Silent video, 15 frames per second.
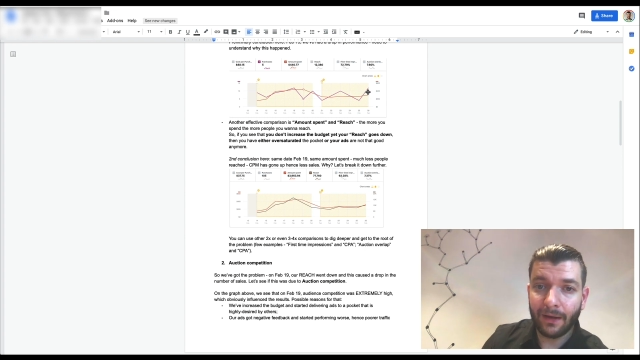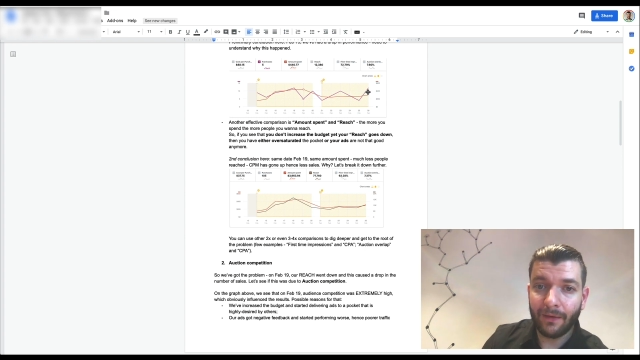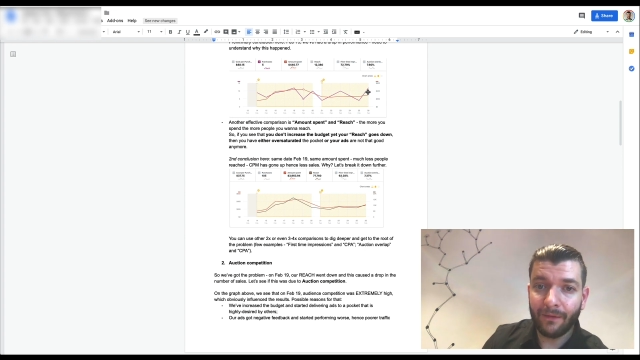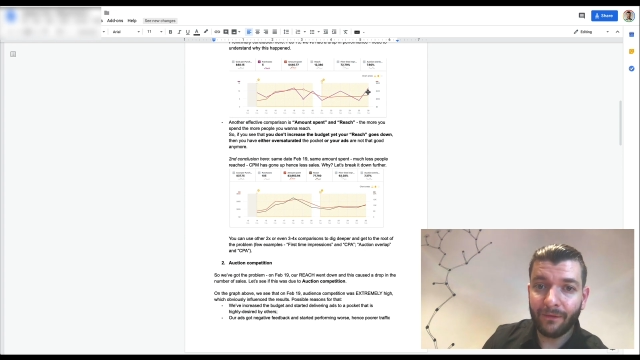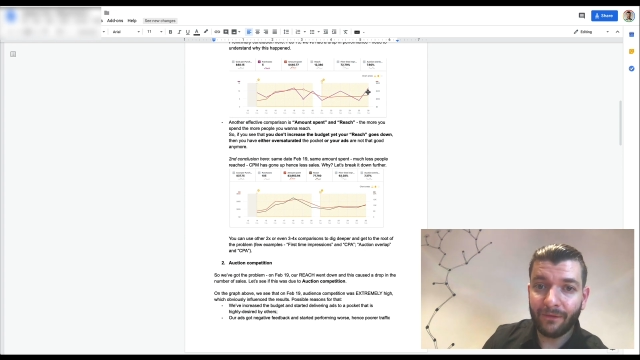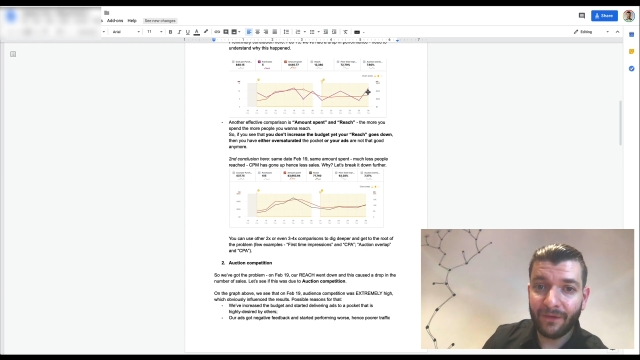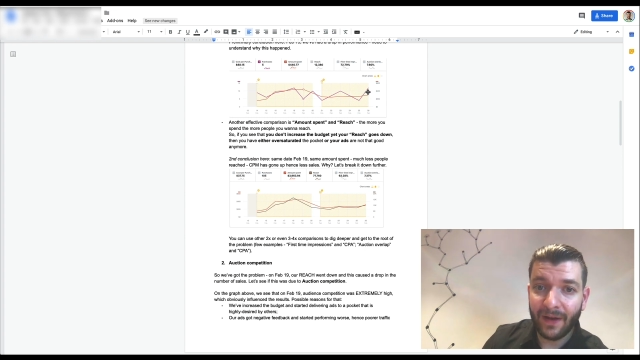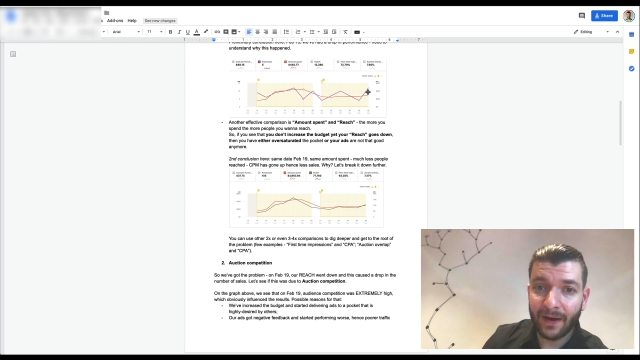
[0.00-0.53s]

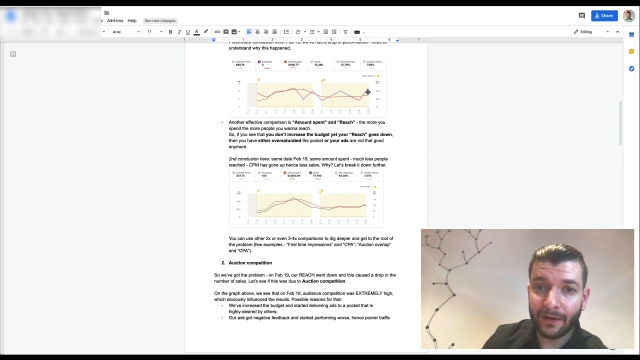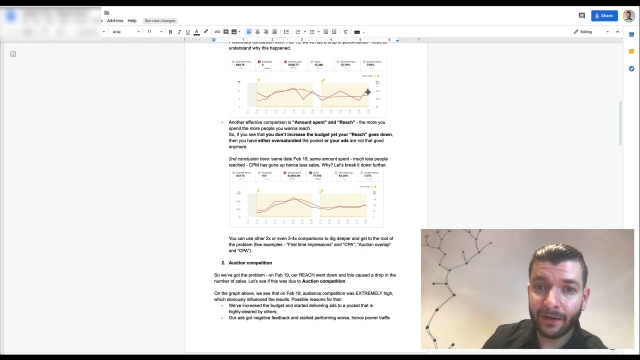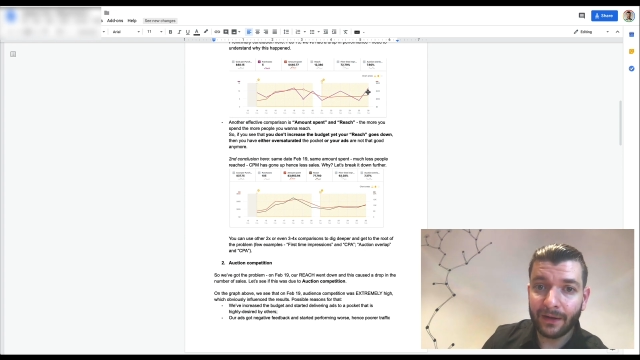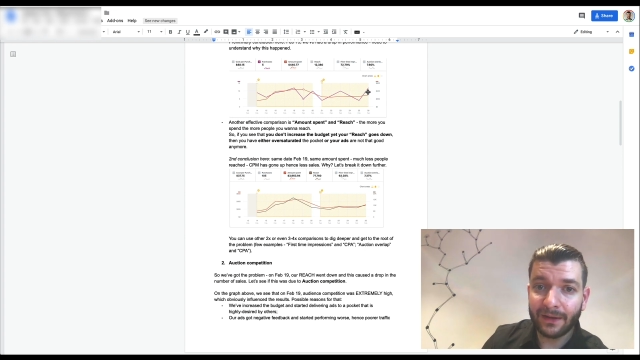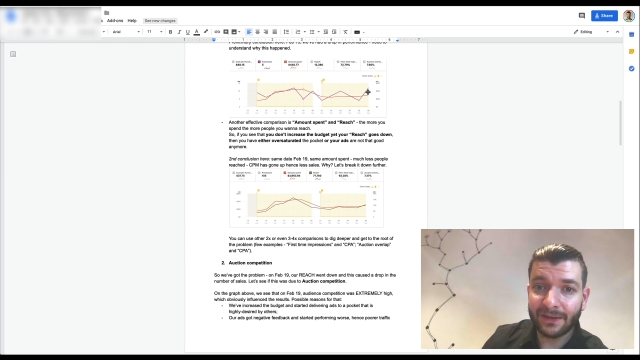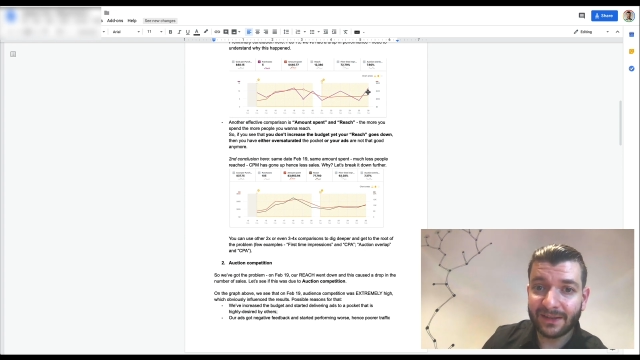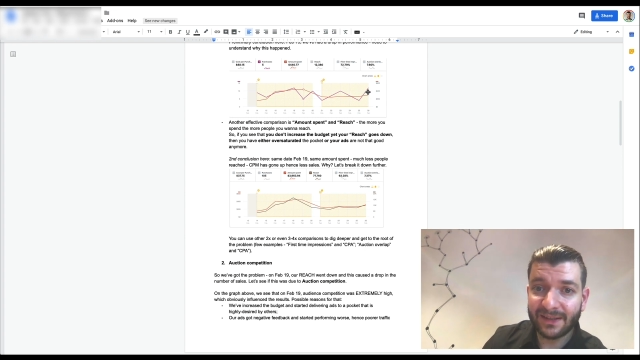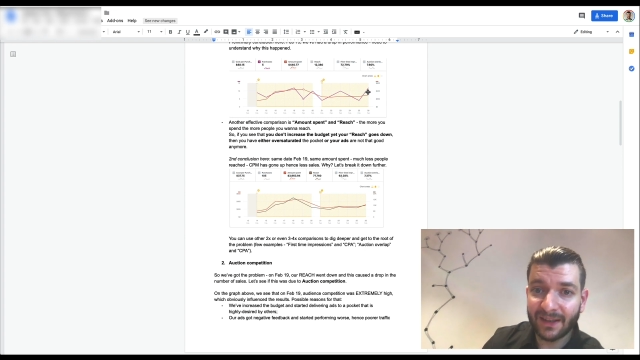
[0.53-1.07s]

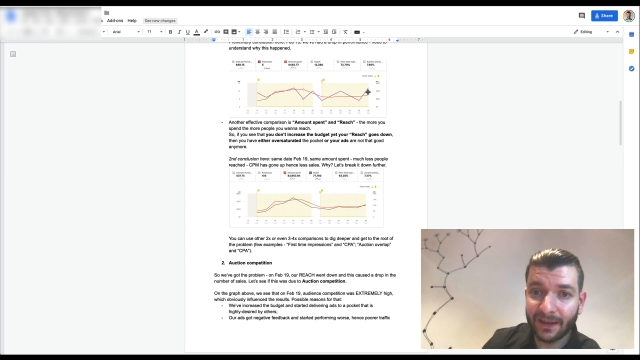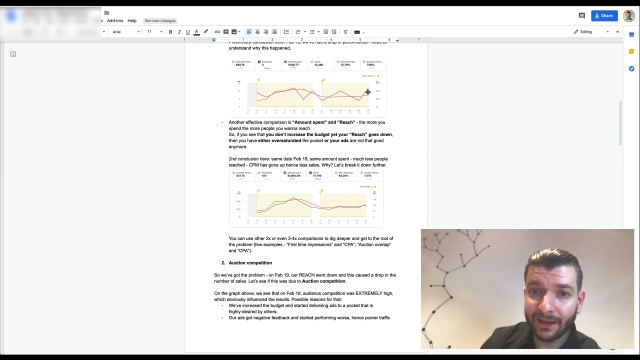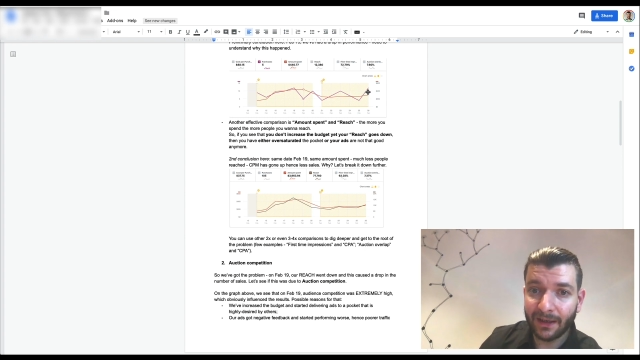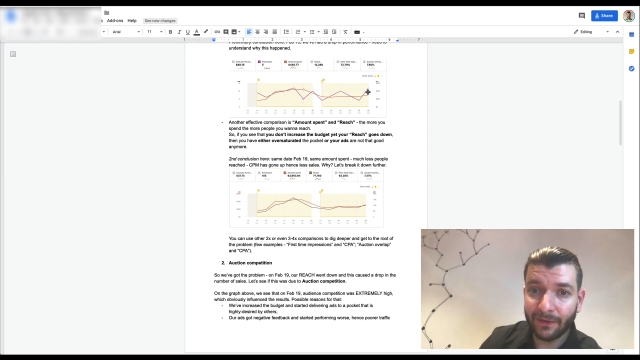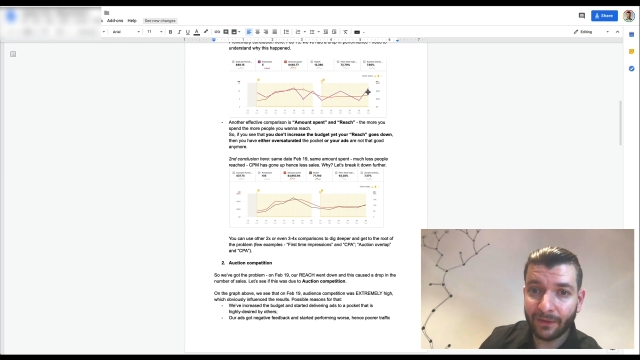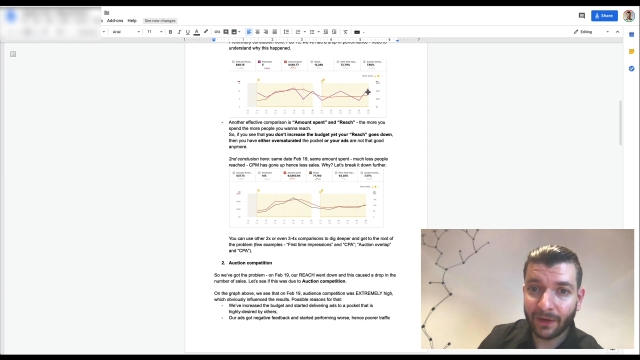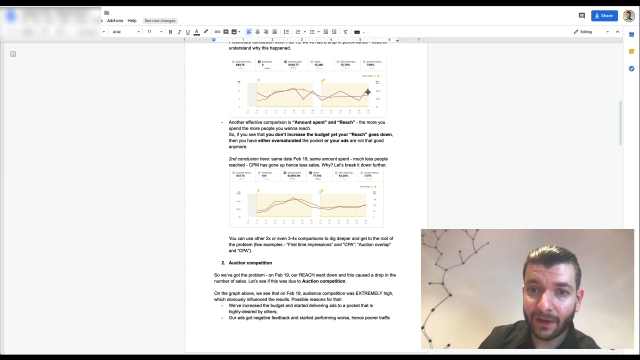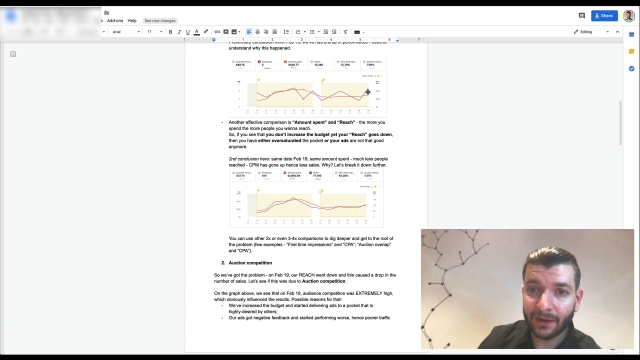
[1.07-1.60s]
very
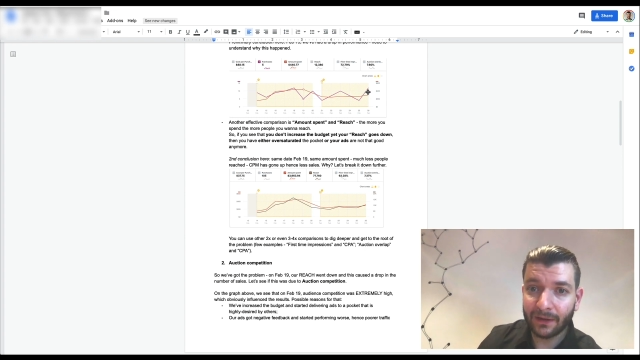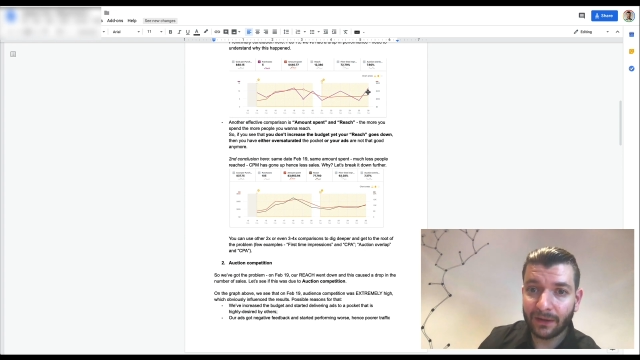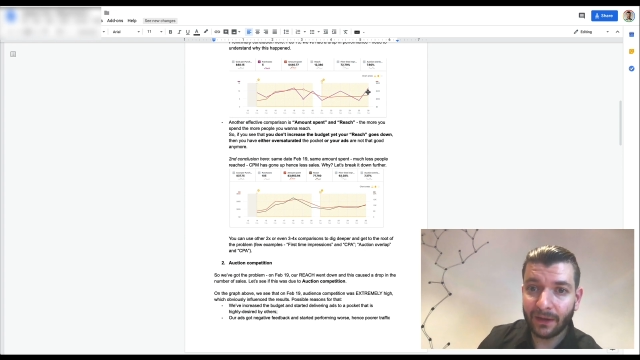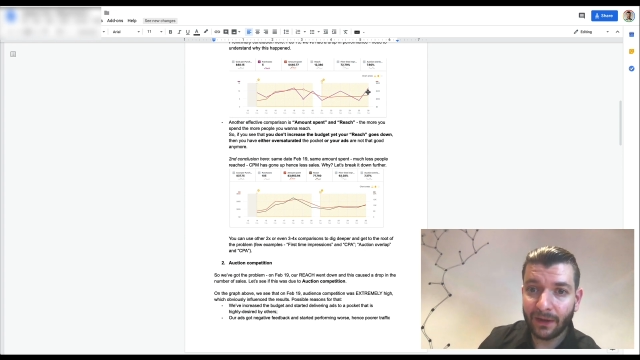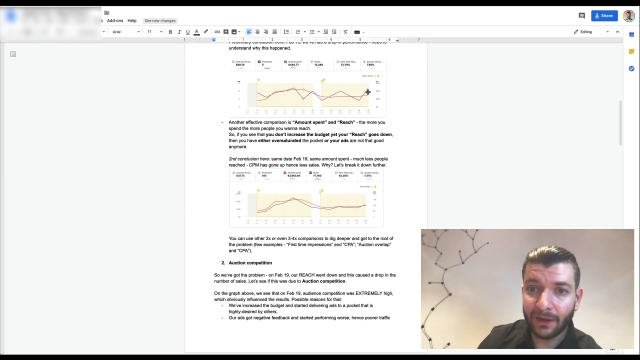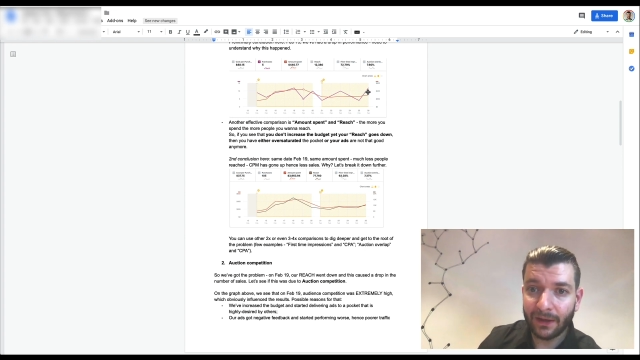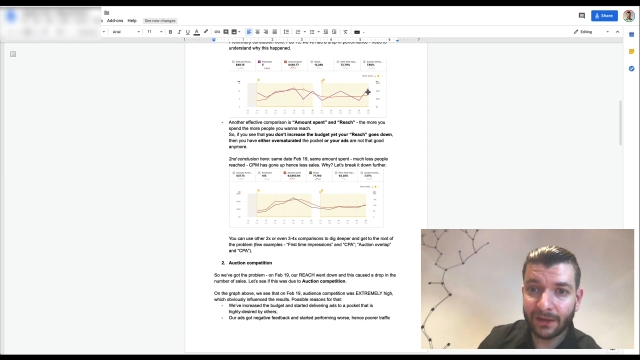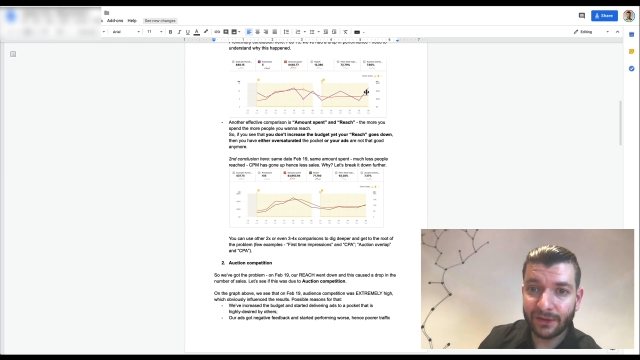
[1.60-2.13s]

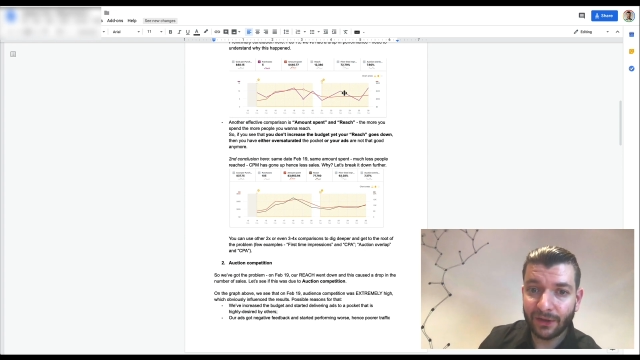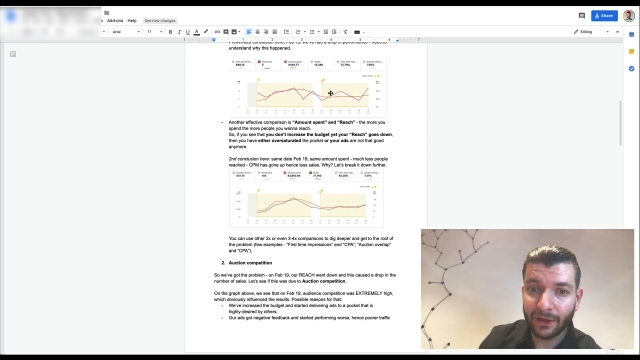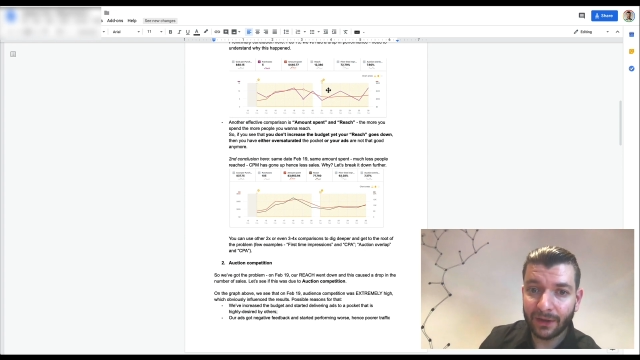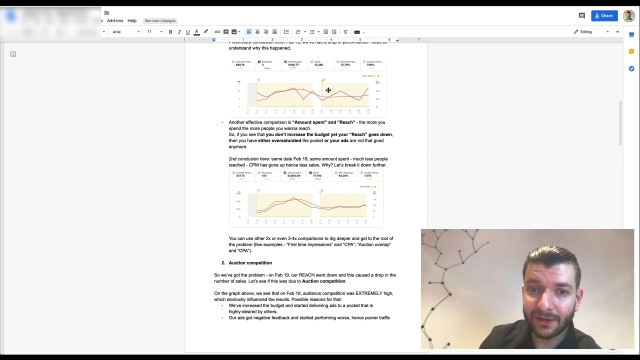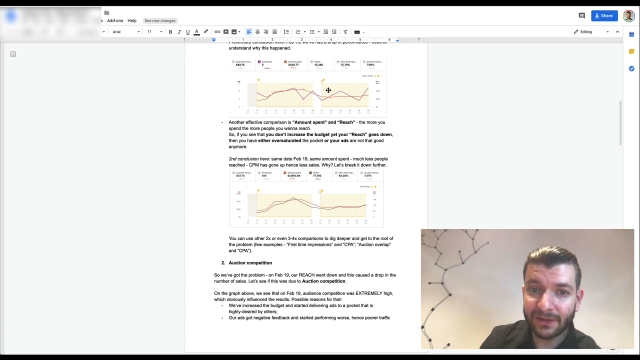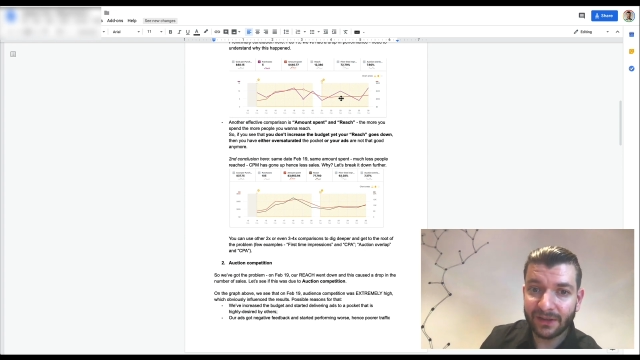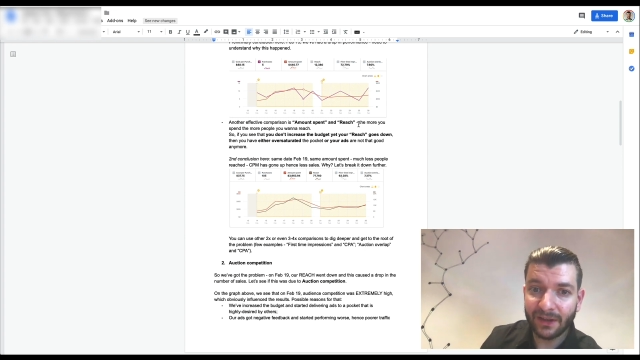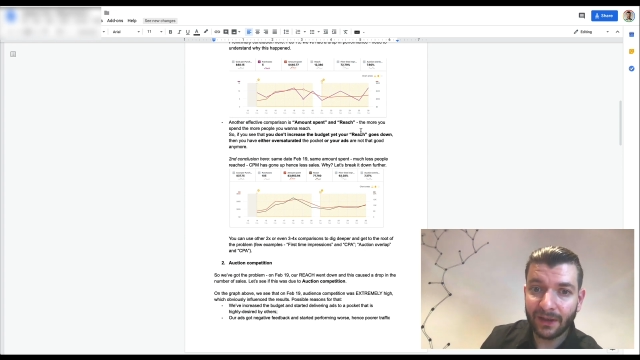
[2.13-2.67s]
significantly, as you
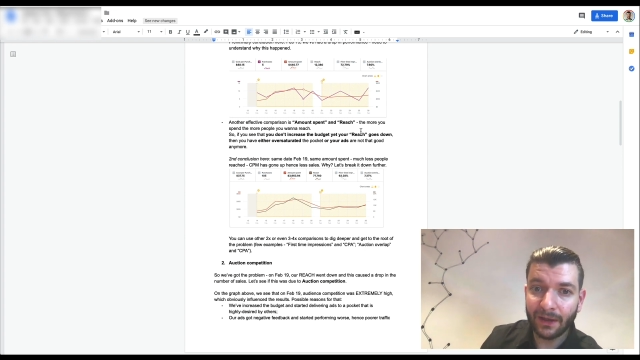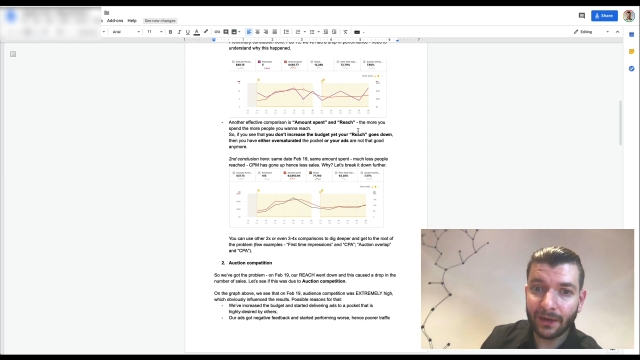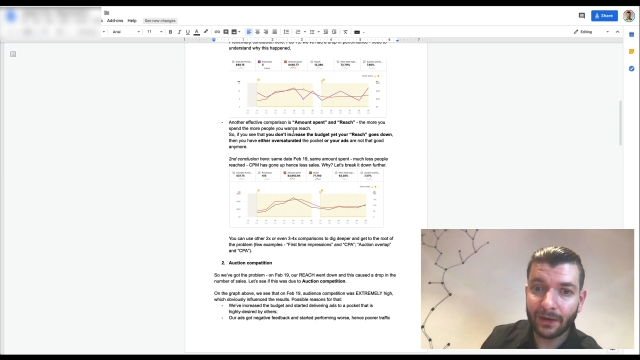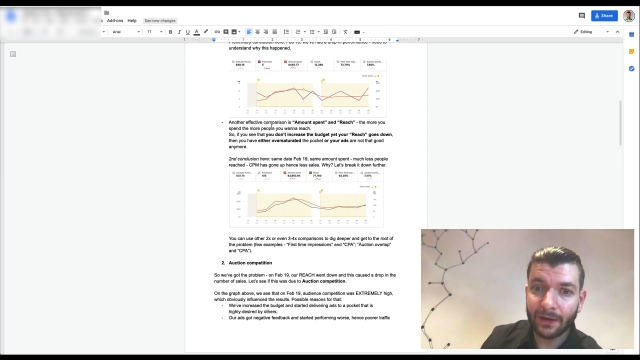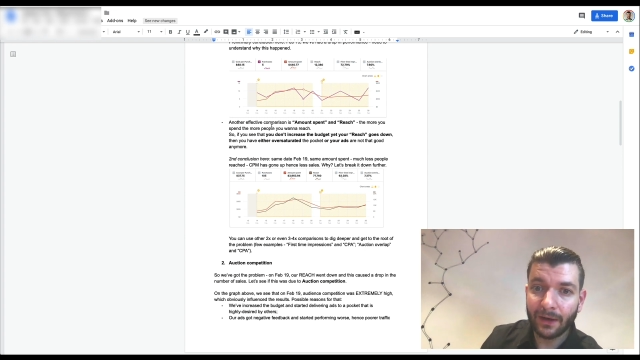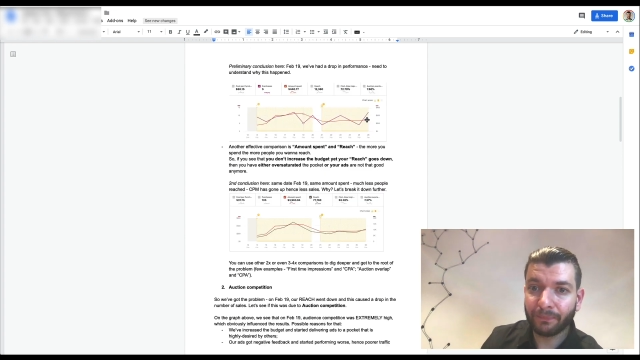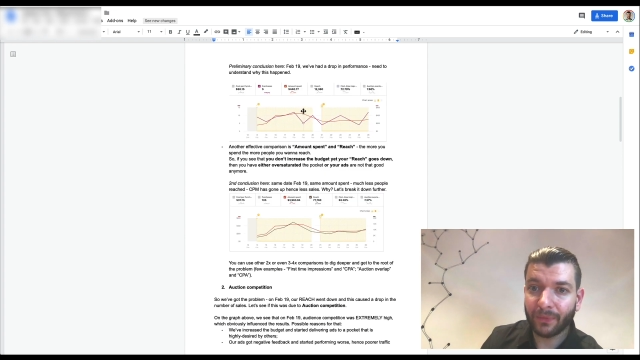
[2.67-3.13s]
can see here.